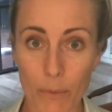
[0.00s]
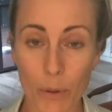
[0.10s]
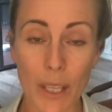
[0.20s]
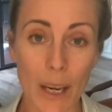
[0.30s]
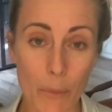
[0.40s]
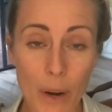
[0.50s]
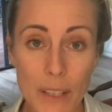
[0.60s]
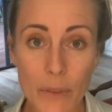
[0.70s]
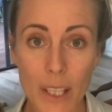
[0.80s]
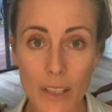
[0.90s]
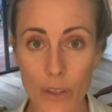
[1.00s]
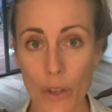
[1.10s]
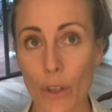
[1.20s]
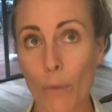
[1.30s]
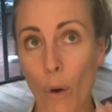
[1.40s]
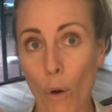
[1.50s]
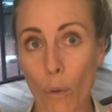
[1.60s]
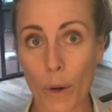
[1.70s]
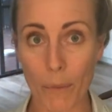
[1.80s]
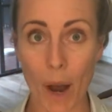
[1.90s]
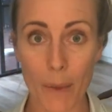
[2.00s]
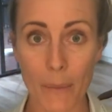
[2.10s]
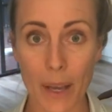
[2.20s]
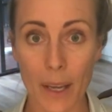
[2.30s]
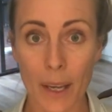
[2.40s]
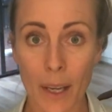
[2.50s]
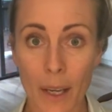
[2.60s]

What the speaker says: putting out a press release to them, or we might be